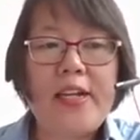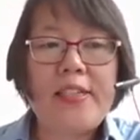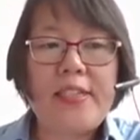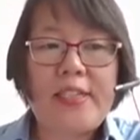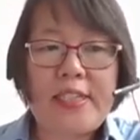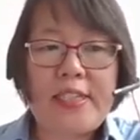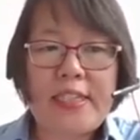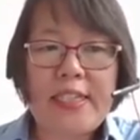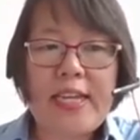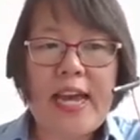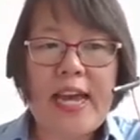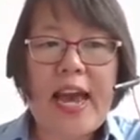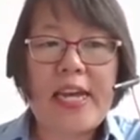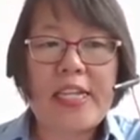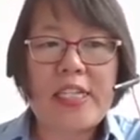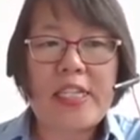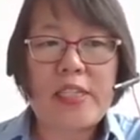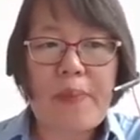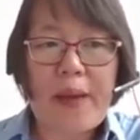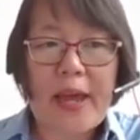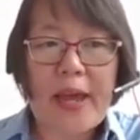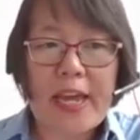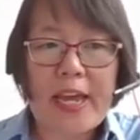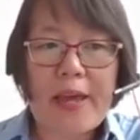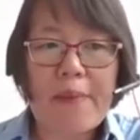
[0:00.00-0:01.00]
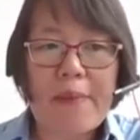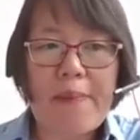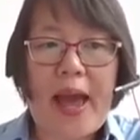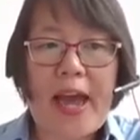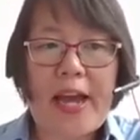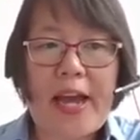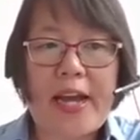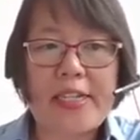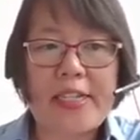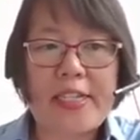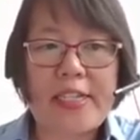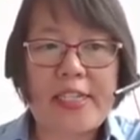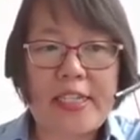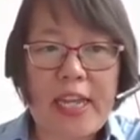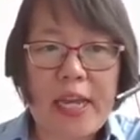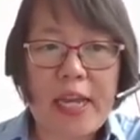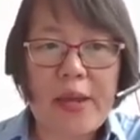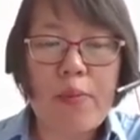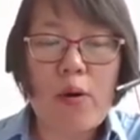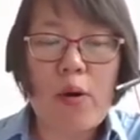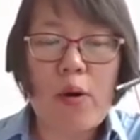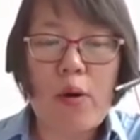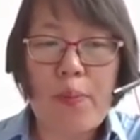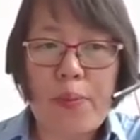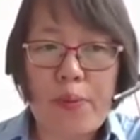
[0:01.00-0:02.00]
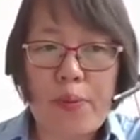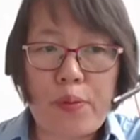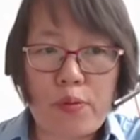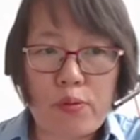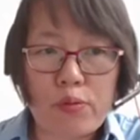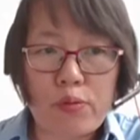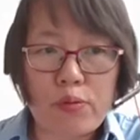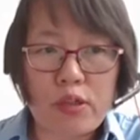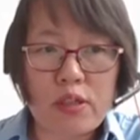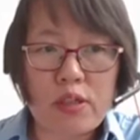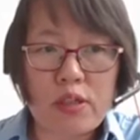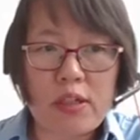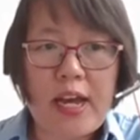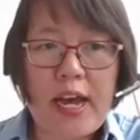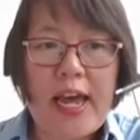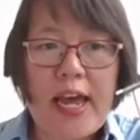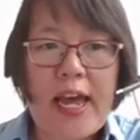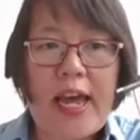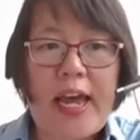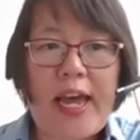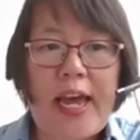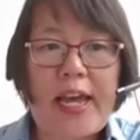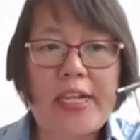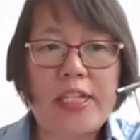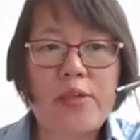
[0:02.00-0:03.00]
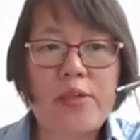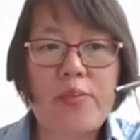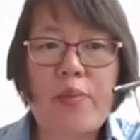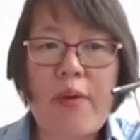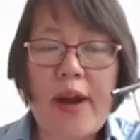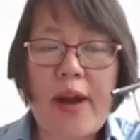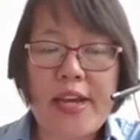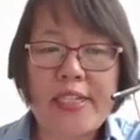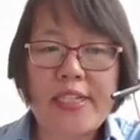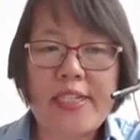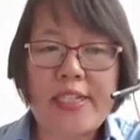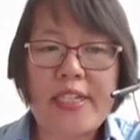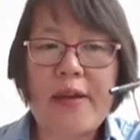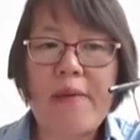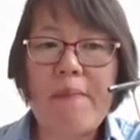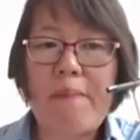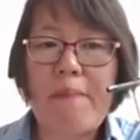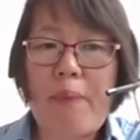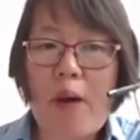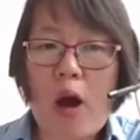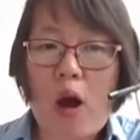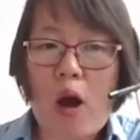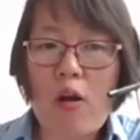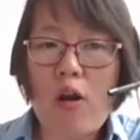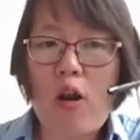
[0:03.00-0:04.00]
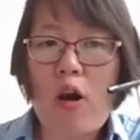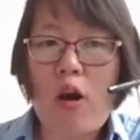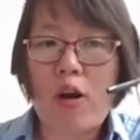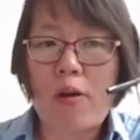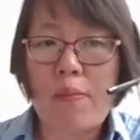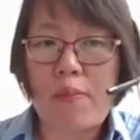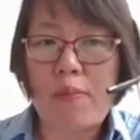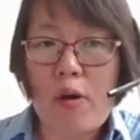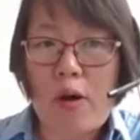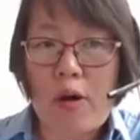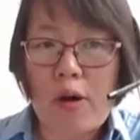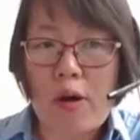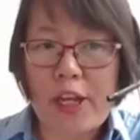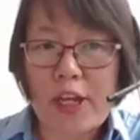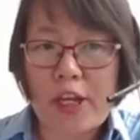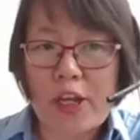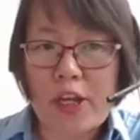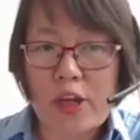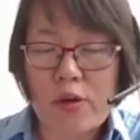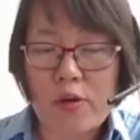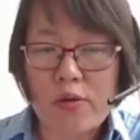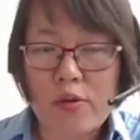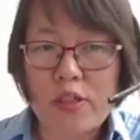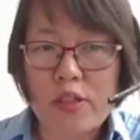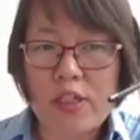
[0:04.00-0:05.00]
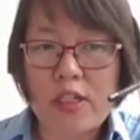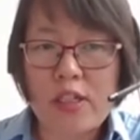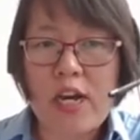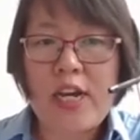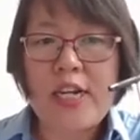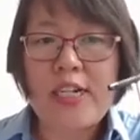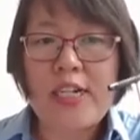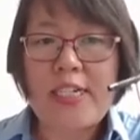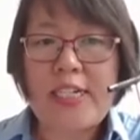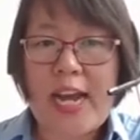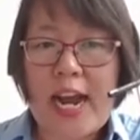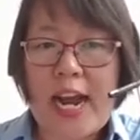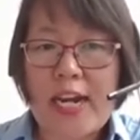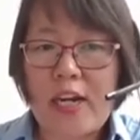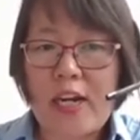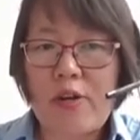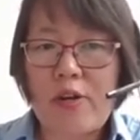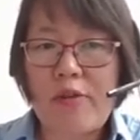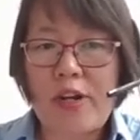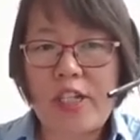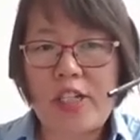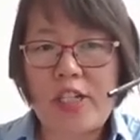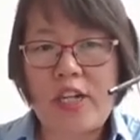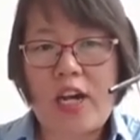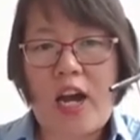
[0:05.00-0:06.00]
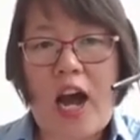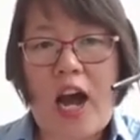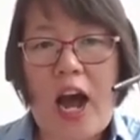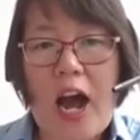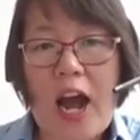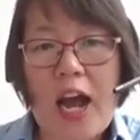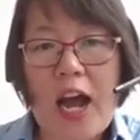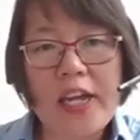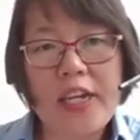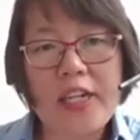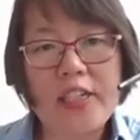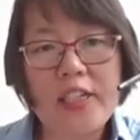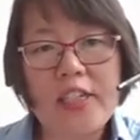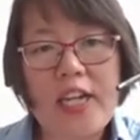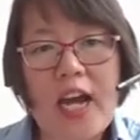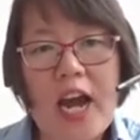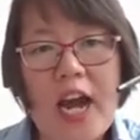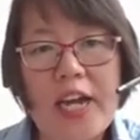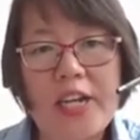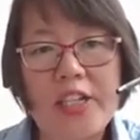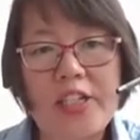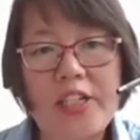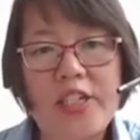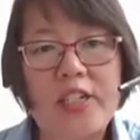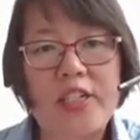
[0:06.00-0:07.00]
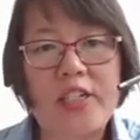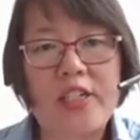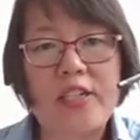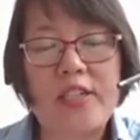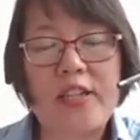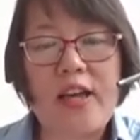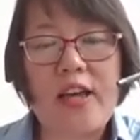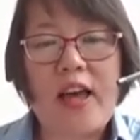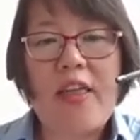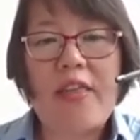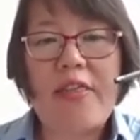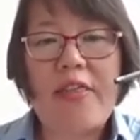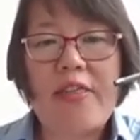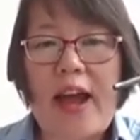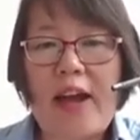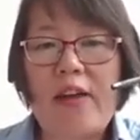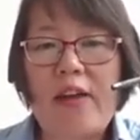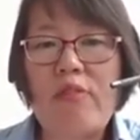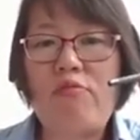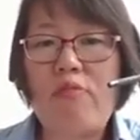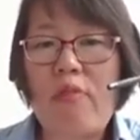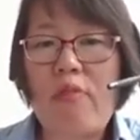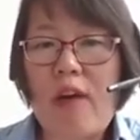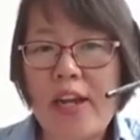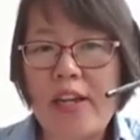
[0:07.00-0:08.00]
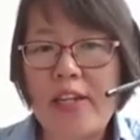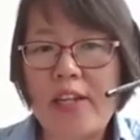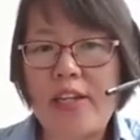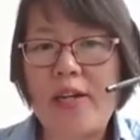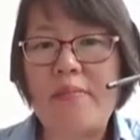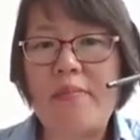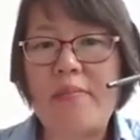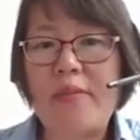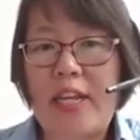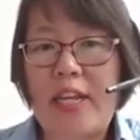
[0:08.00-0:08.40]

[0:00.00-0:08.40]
GS piggyback stable pools expressing bYlok molecules generate higher titers than random